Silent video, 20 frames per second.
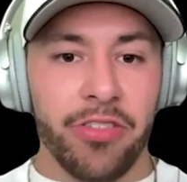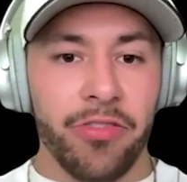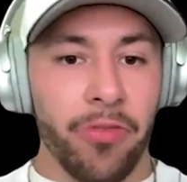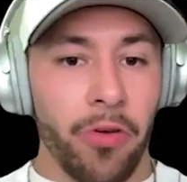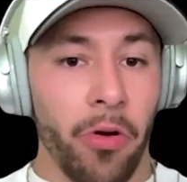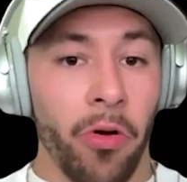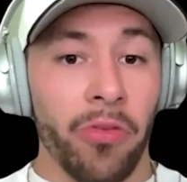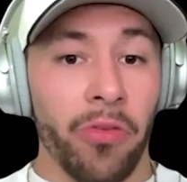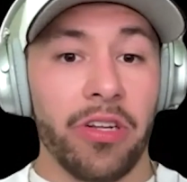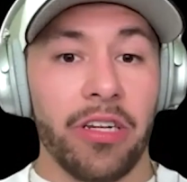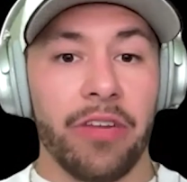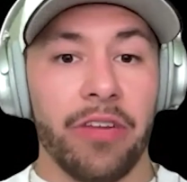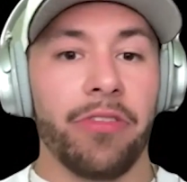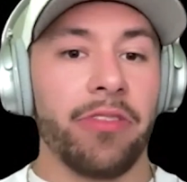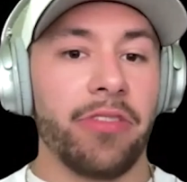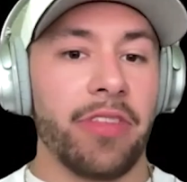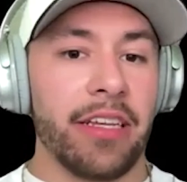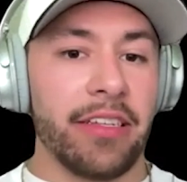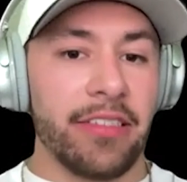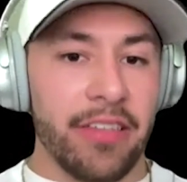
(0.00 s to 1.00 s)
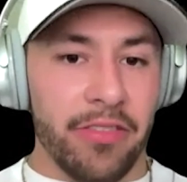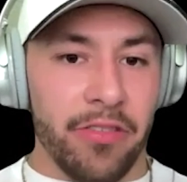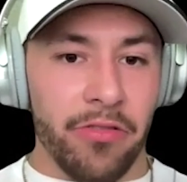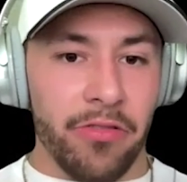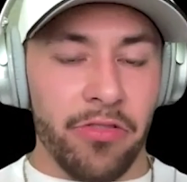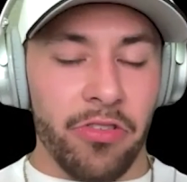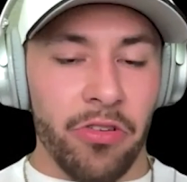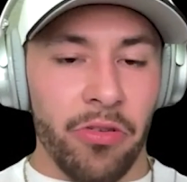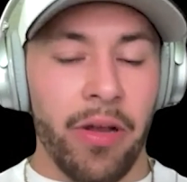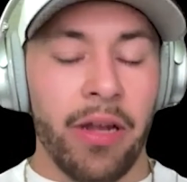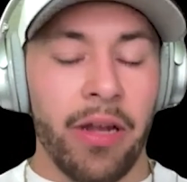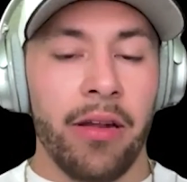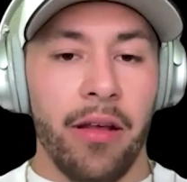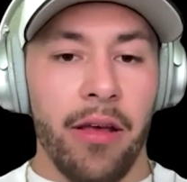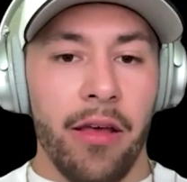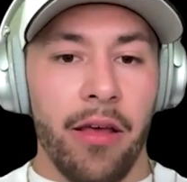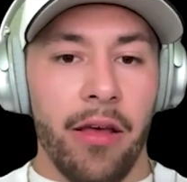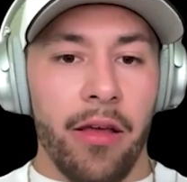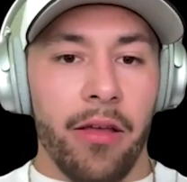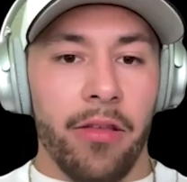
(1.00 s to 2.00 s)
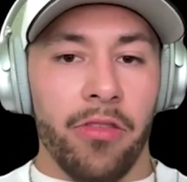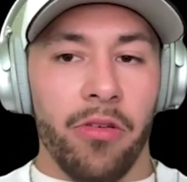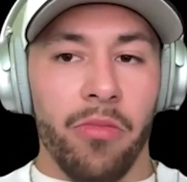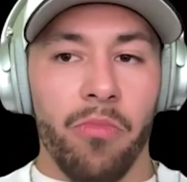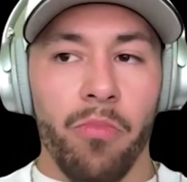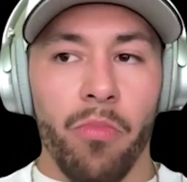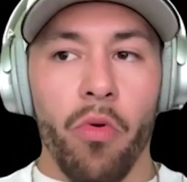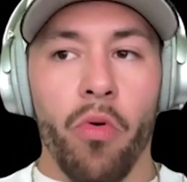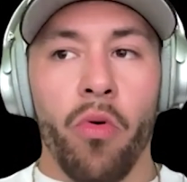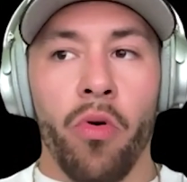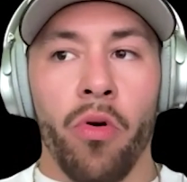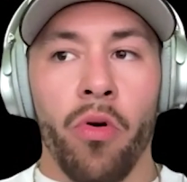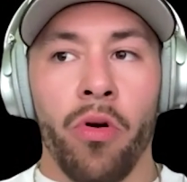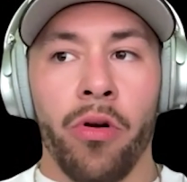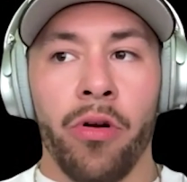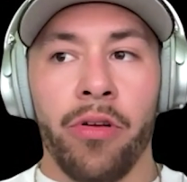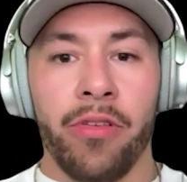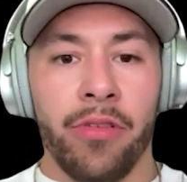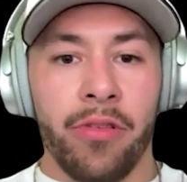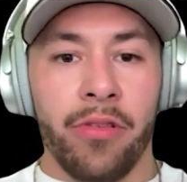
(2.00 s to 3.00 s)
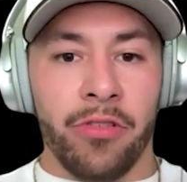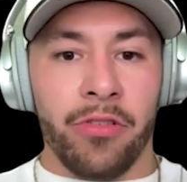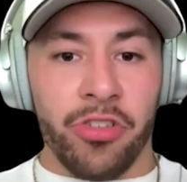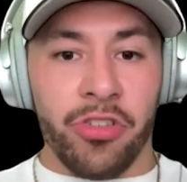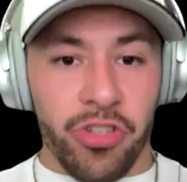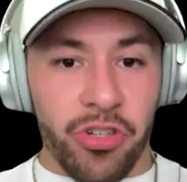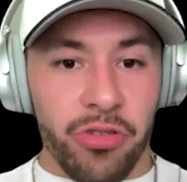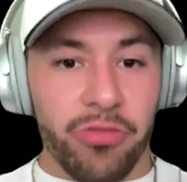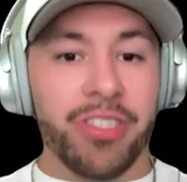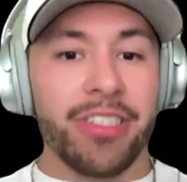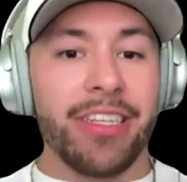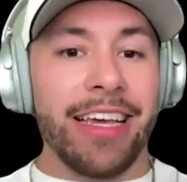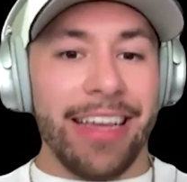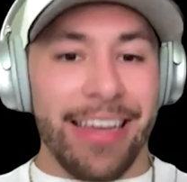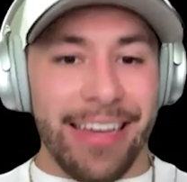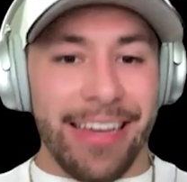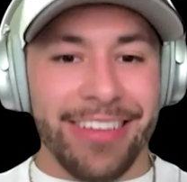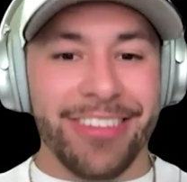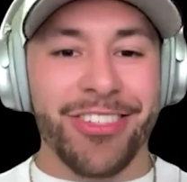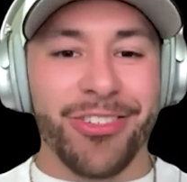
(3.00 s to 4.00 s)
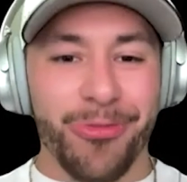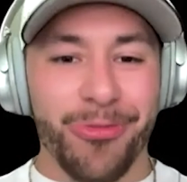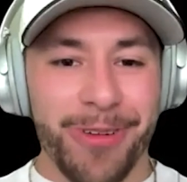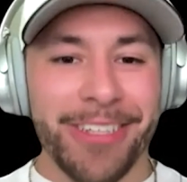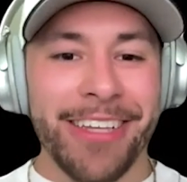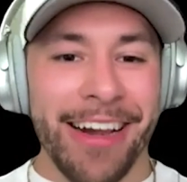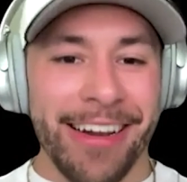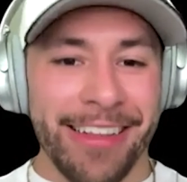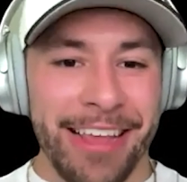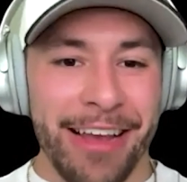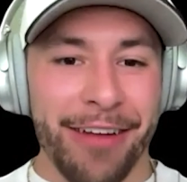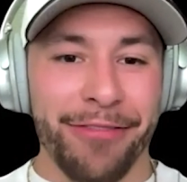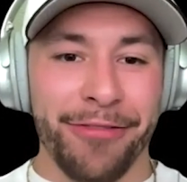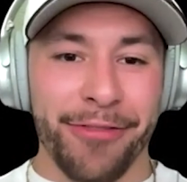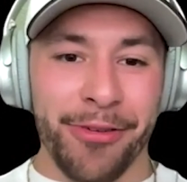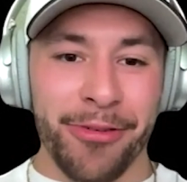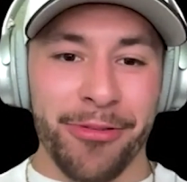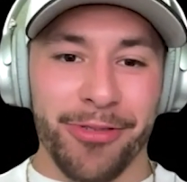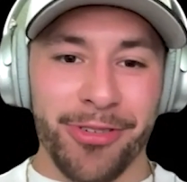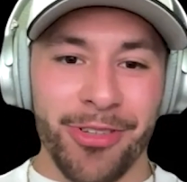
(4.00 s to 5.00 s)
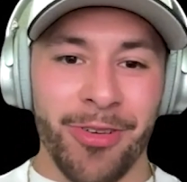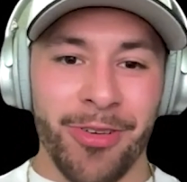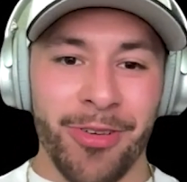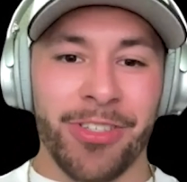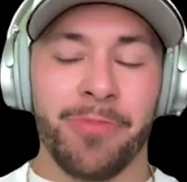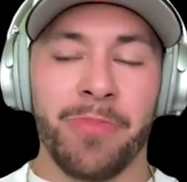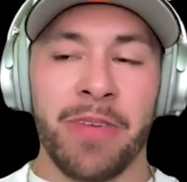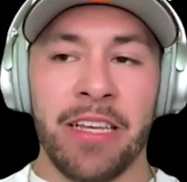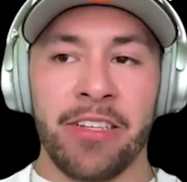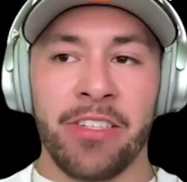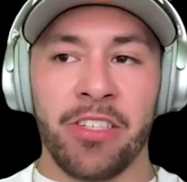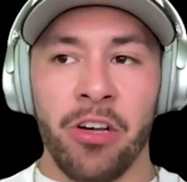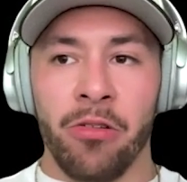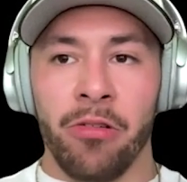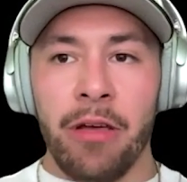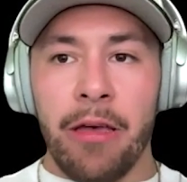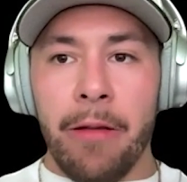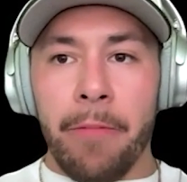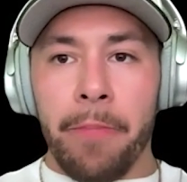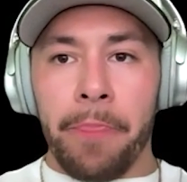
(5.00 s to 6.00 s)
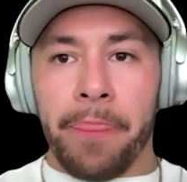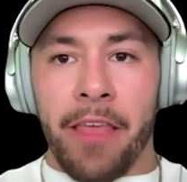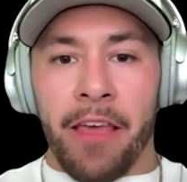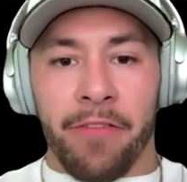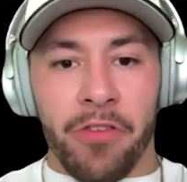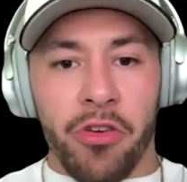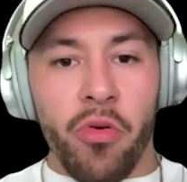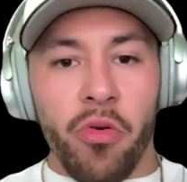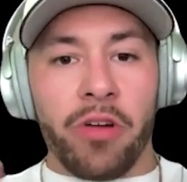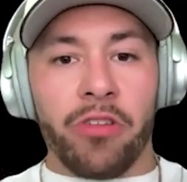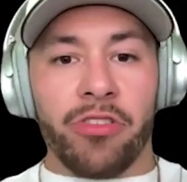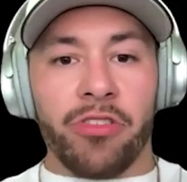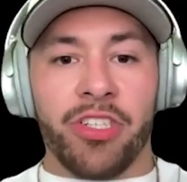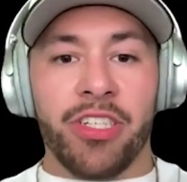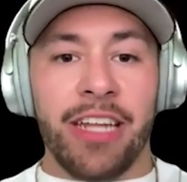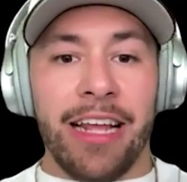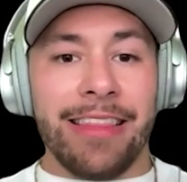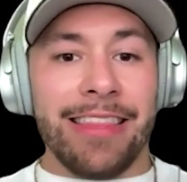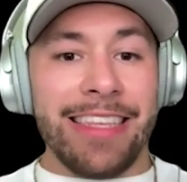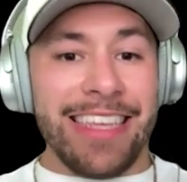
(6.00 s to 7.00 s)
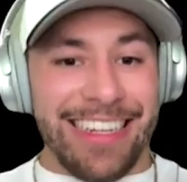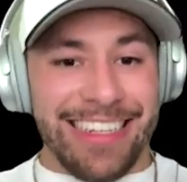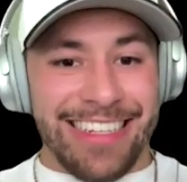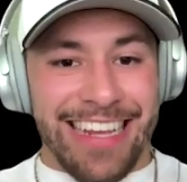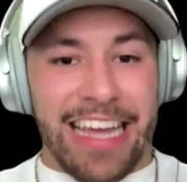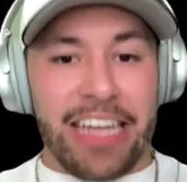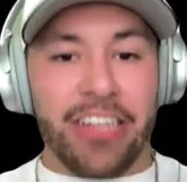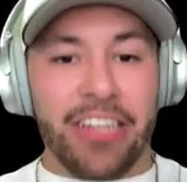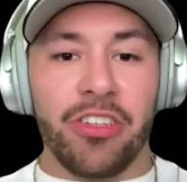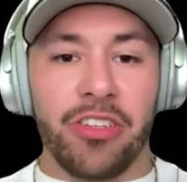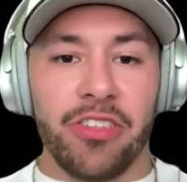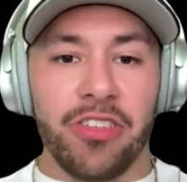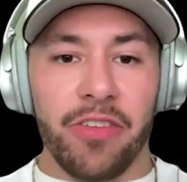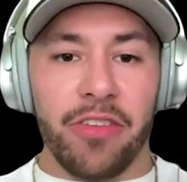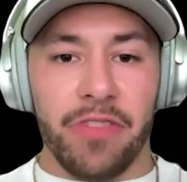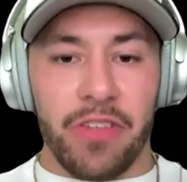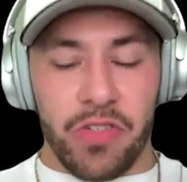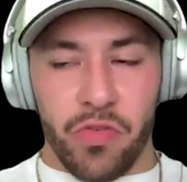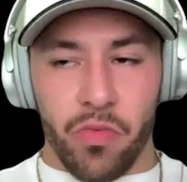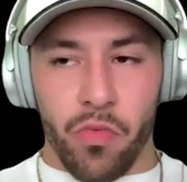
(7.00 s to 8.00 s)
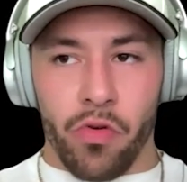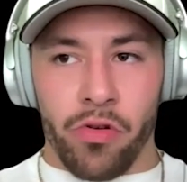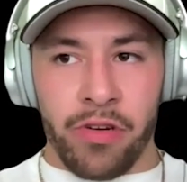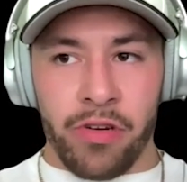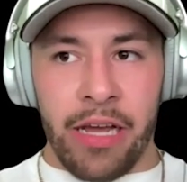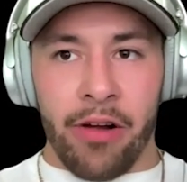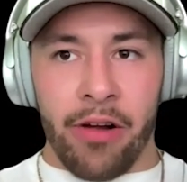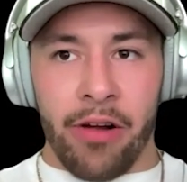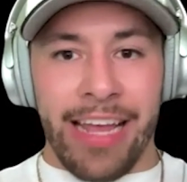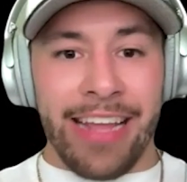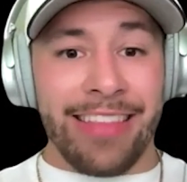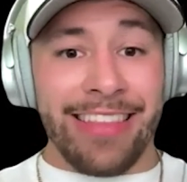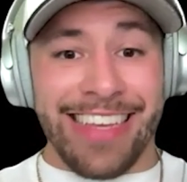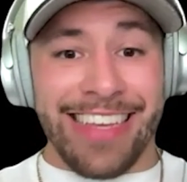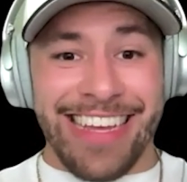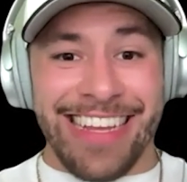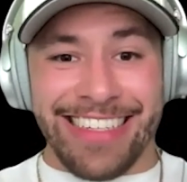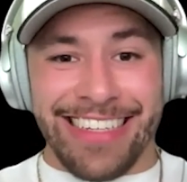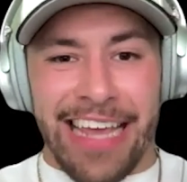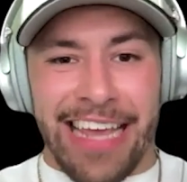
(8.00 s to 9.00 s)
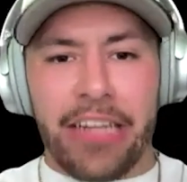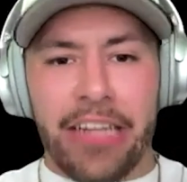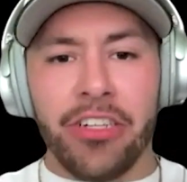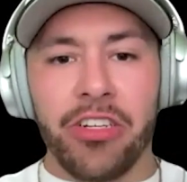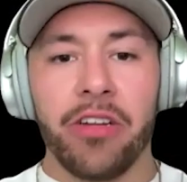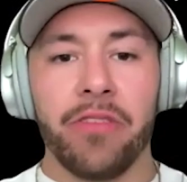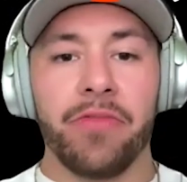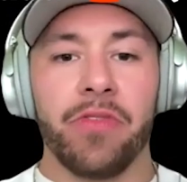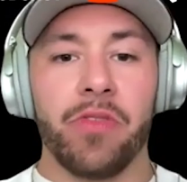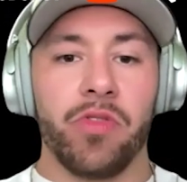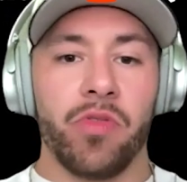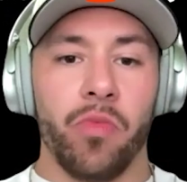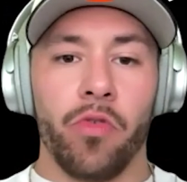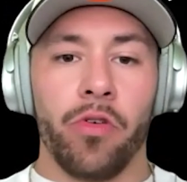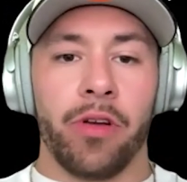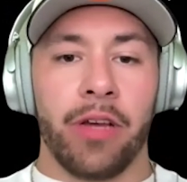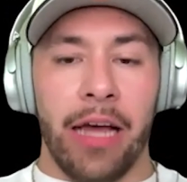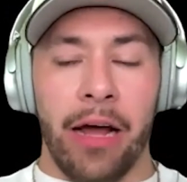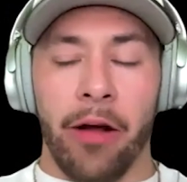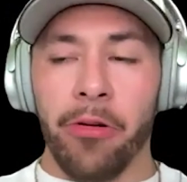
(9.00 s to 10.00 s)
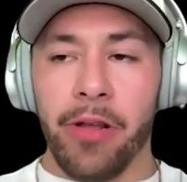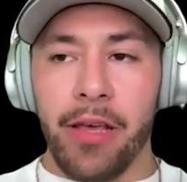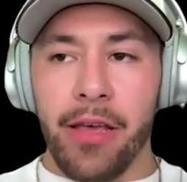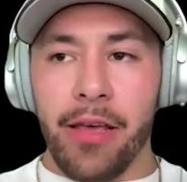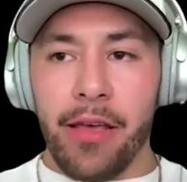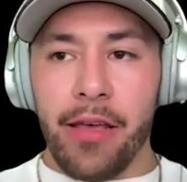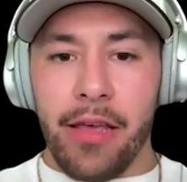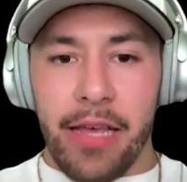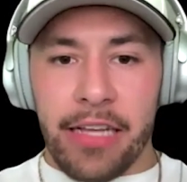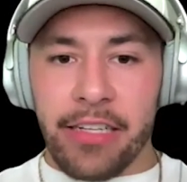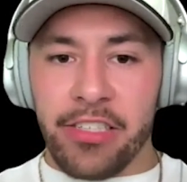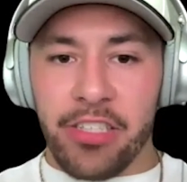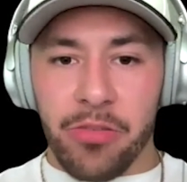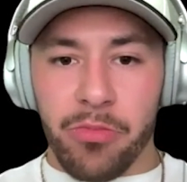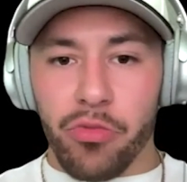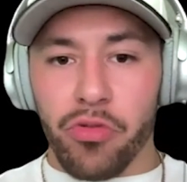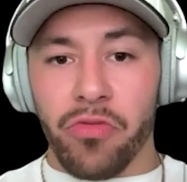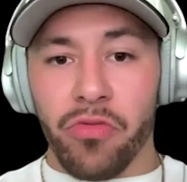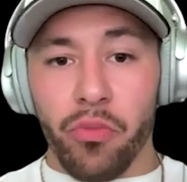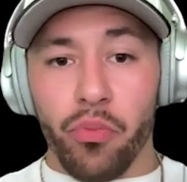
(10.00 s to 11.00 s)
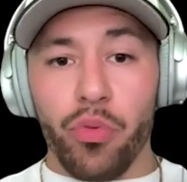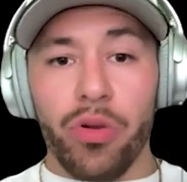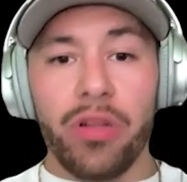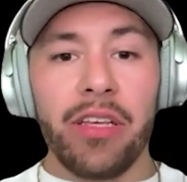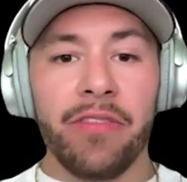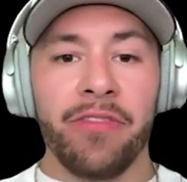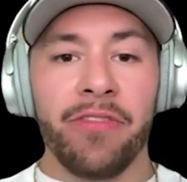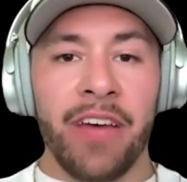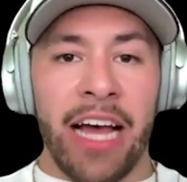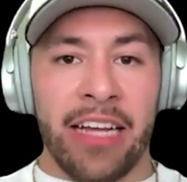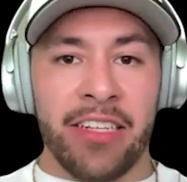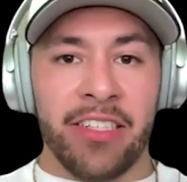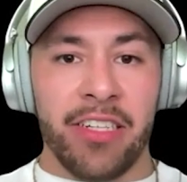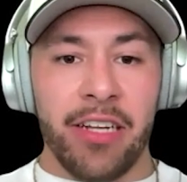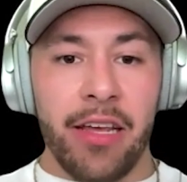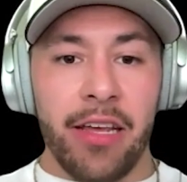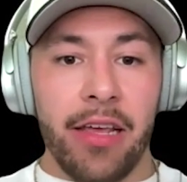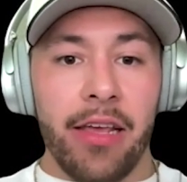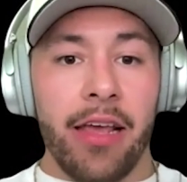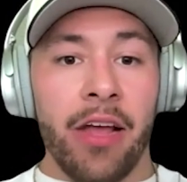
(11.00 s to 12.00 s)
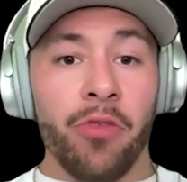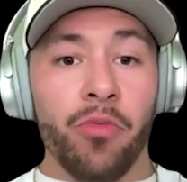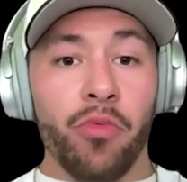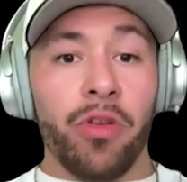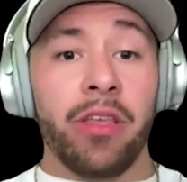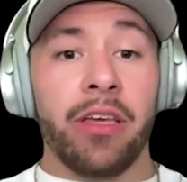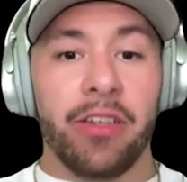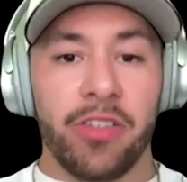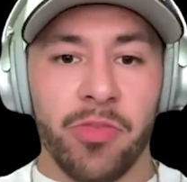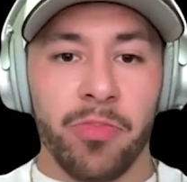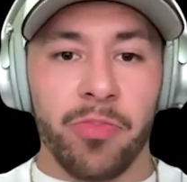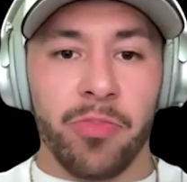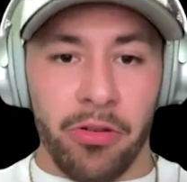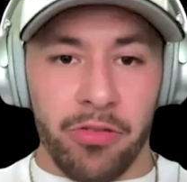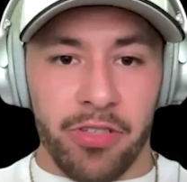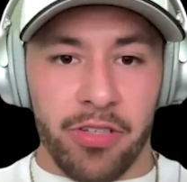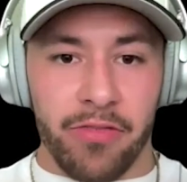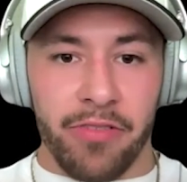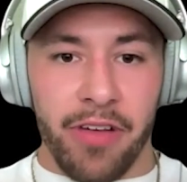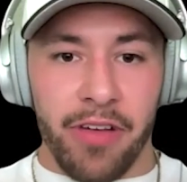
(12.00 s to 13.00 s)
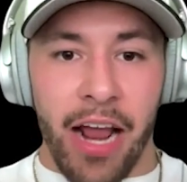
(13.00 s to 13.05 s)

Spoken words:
for all the different things that they're doing, the more juice they can squeeze out of that fruit, so to speak. So if you understand the intentions of this workout, hey, the intention of this workout is to move really fast and really explosive.